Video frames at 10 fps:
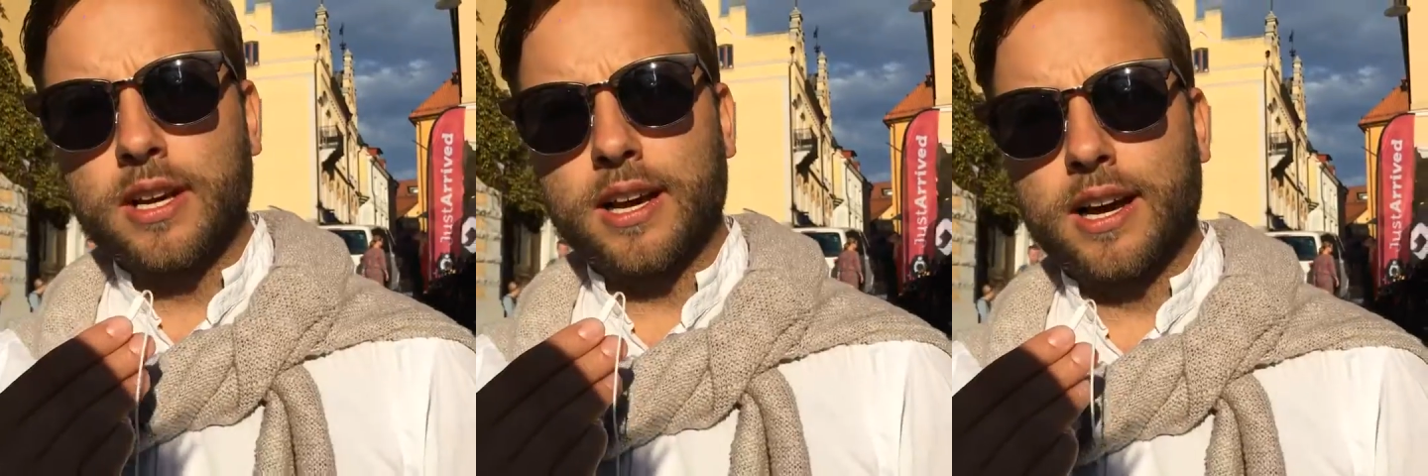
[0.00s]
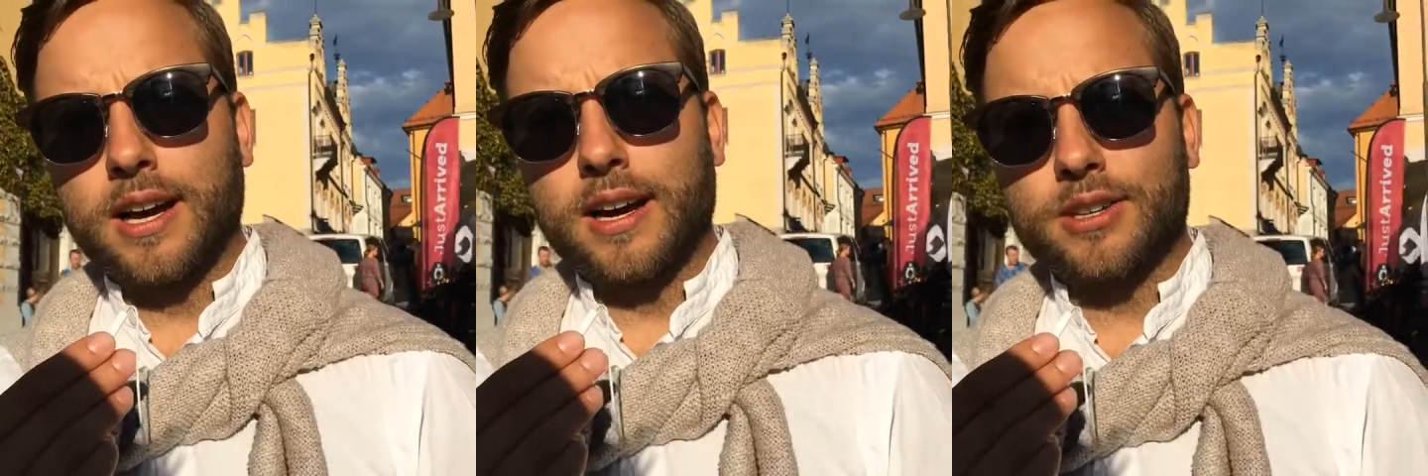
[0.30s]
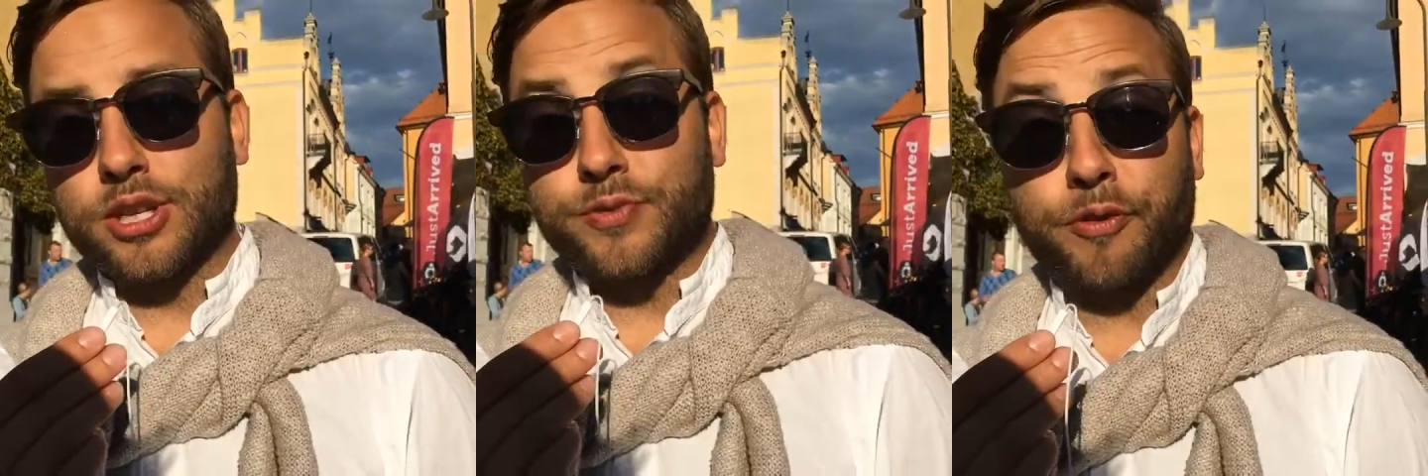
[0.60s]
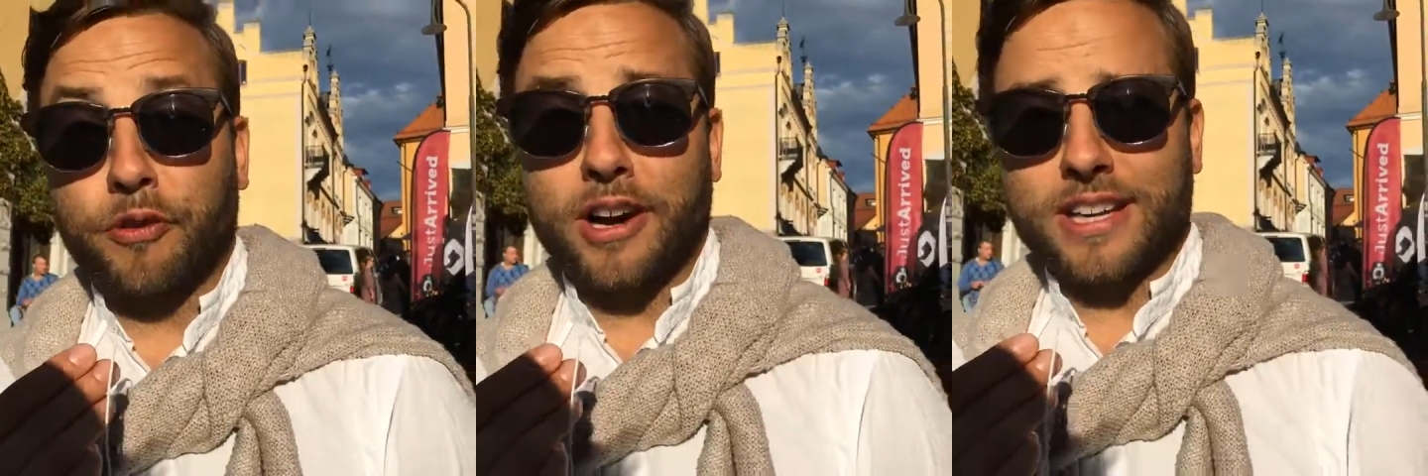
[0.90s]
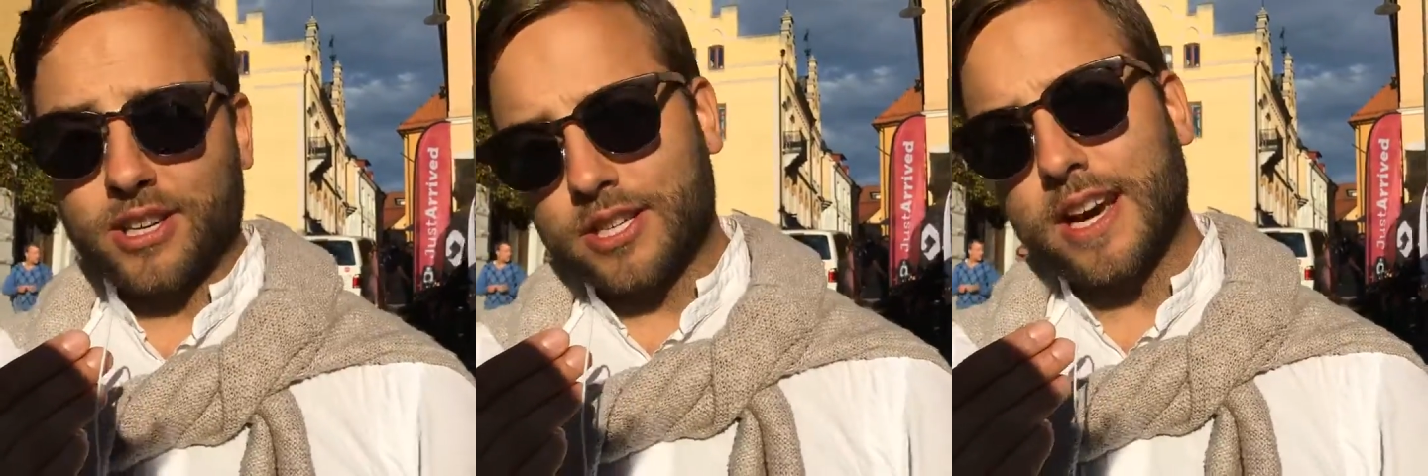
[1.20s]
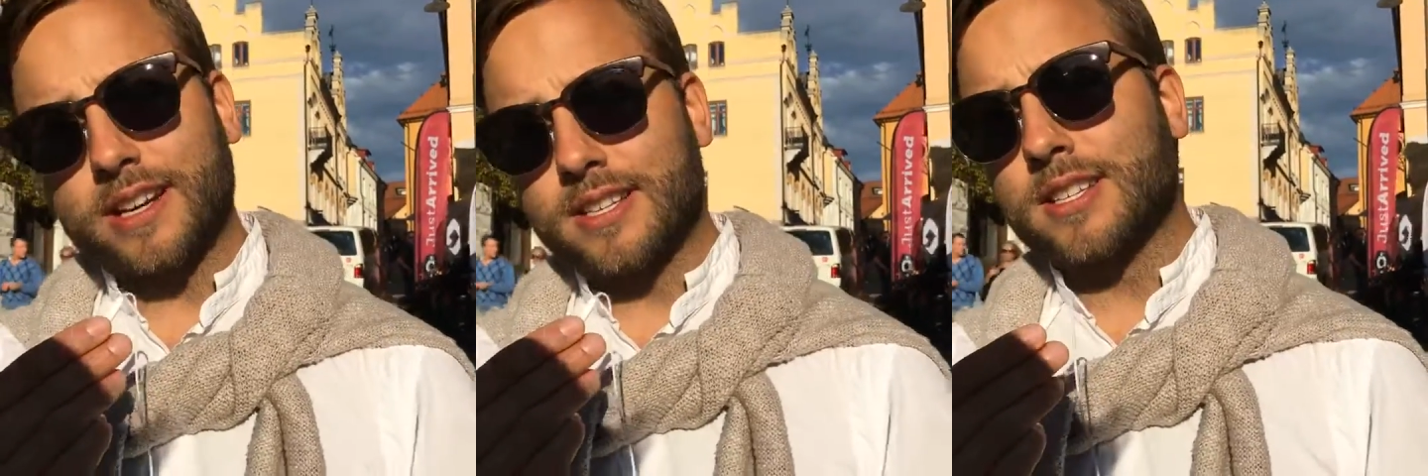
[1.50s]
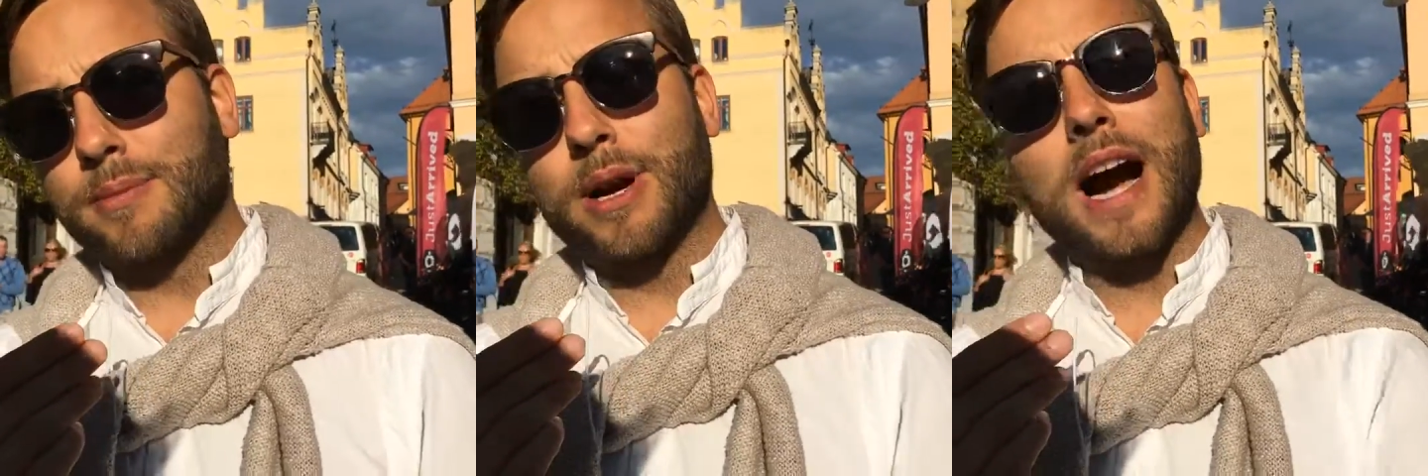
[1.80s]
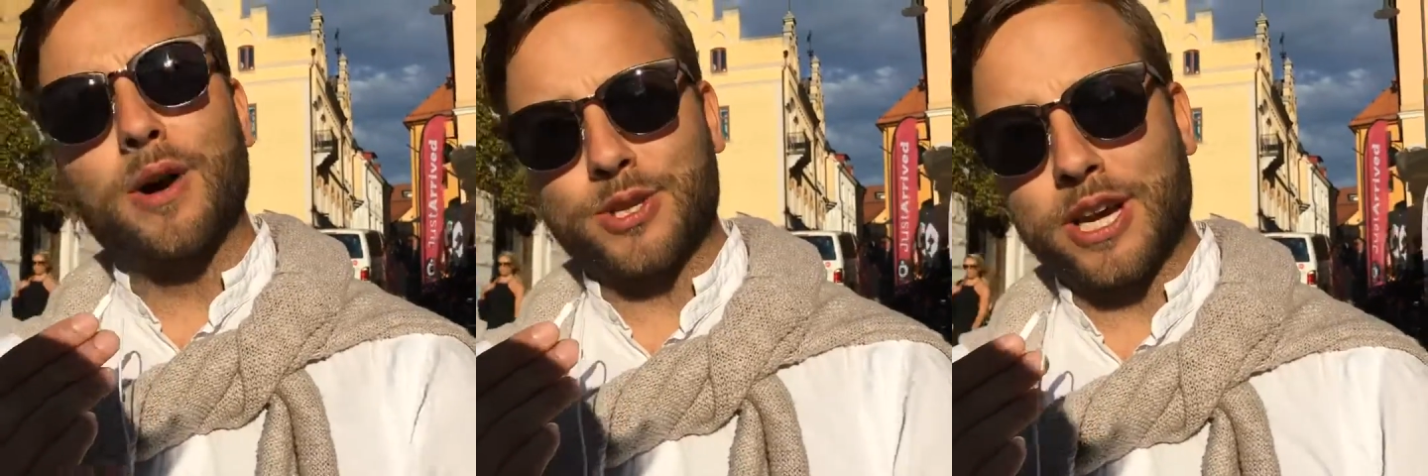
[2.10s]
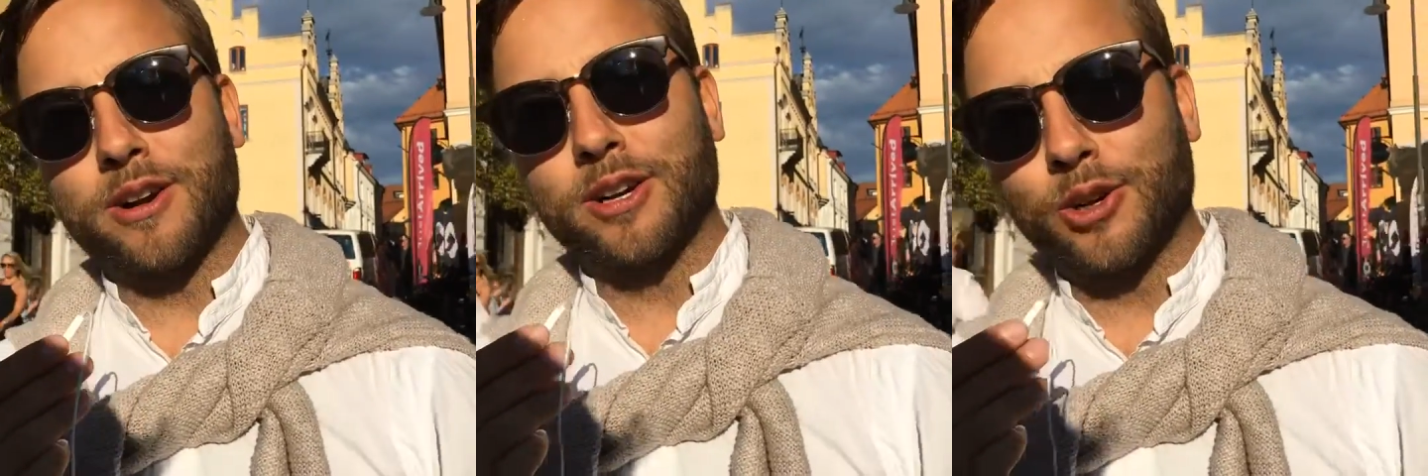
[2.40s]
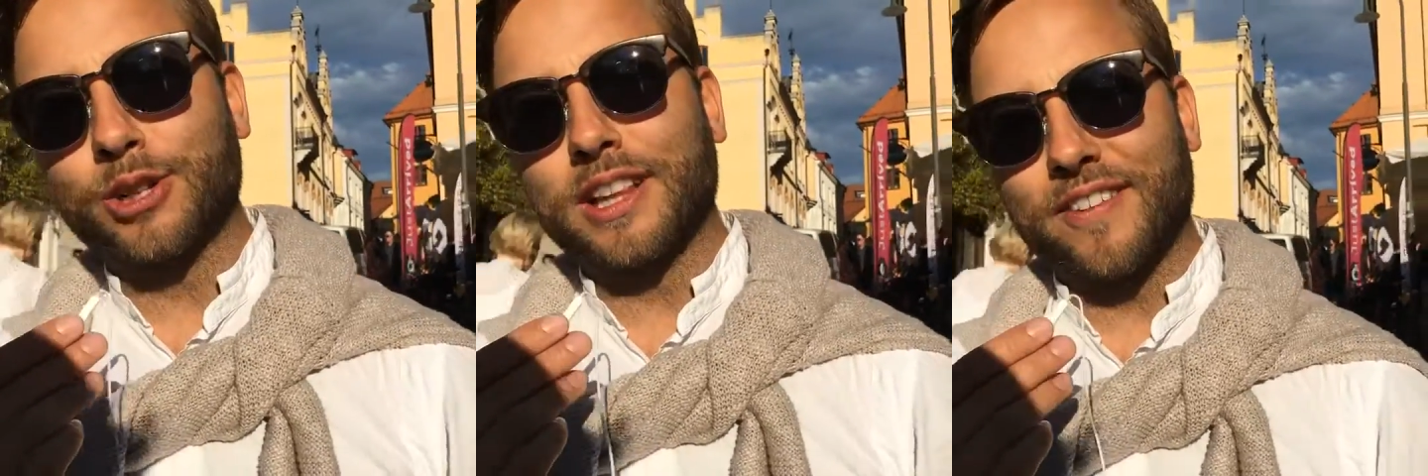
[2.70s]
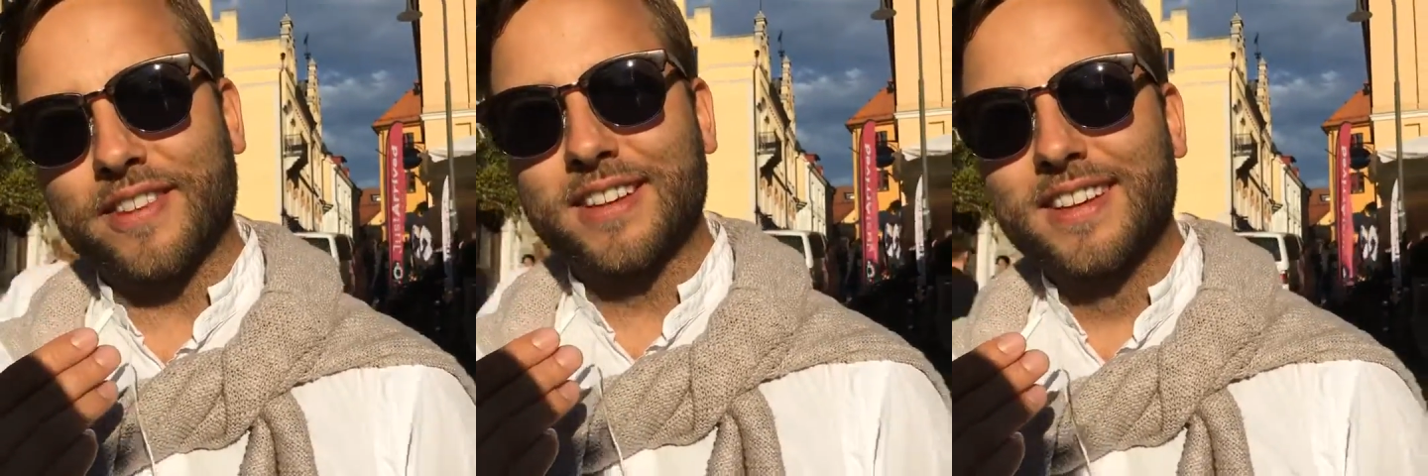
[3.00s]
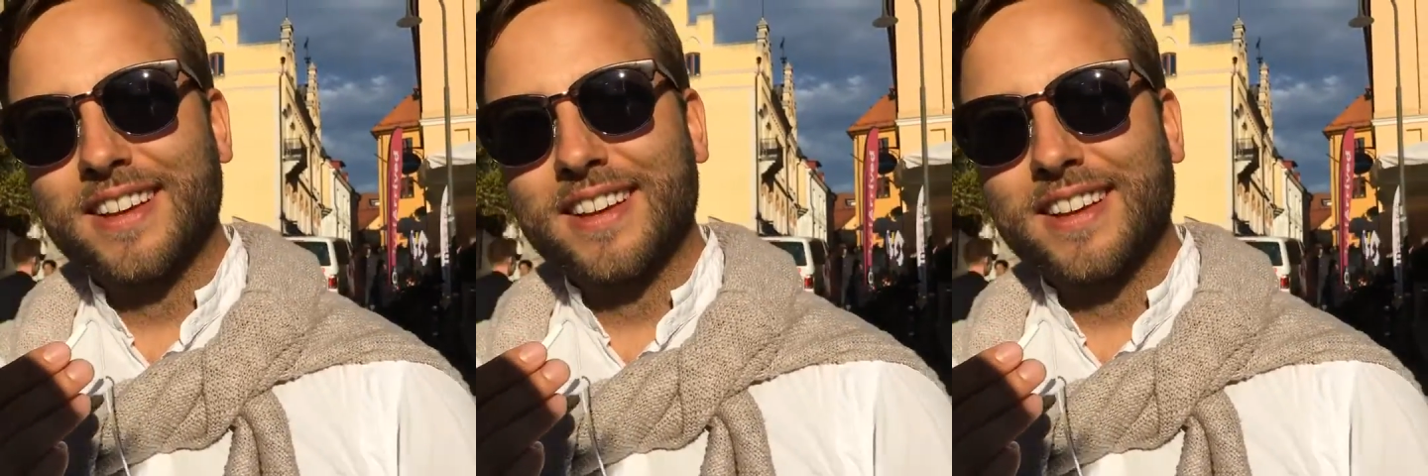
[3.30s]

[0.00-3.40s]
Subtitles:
just for fun, because he had his summer house here on Gotland,